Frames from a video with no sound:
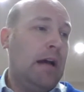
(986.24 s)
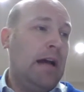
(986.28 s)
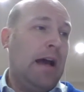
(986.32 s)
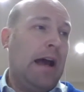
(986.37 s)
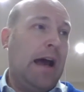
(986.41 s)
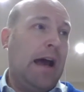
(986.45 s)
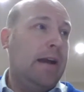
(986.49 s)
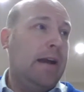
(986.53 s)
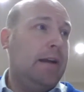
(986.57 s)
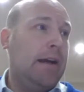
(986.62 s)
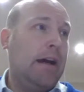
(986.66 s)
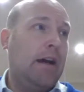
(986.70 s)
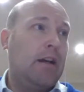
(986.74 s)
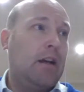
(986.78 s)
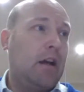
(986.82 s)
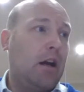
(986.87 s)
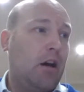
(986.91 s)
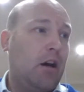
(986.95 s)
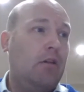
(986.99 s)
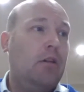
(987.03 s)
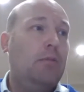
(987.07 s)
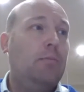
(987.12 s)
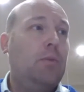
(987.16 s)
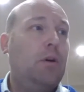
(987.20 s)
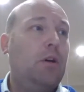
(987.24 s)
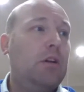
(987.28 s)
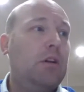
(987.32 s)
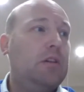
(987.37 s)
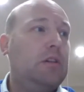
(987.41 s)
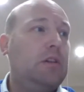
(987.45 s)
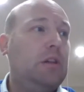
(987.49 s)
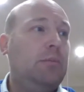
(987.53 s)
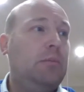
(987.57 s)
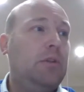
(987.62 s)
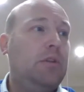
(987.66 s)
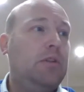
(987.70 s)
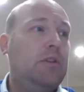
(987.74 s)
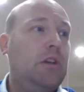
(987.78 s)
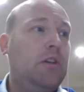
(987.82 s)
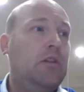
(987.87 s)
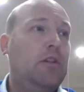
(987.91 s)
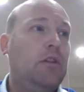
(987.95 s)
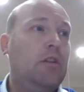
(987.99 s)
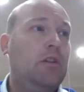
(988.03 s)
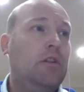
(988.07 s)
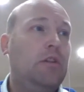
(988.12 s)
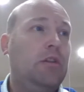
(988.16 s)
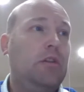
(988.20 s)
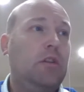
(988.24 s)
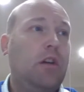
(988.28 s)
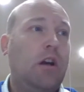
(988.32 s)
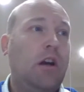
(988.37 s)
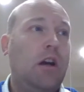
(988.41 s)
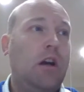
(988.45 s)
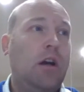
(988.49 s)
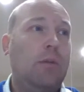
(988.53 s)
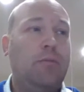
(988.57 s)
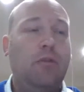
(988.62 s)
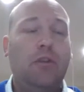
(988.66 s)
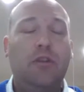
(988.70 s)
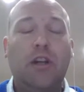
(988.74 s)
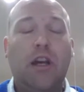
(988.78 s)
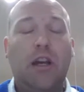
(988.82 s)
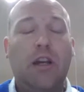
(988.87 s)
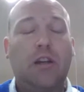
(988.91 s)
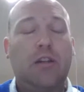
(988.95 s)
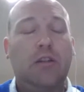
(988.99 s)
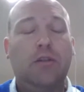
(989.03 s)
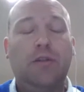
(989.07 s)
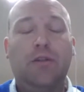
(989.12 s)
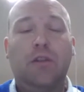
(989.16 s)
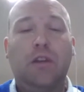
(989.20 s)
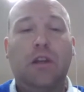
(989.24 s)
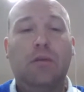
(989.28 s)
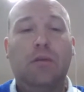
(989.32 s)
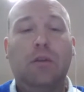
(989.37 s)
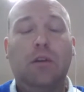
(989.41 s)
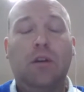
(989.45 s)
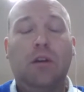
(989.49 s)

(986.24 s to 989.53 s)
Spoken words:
And our current policy positions, projections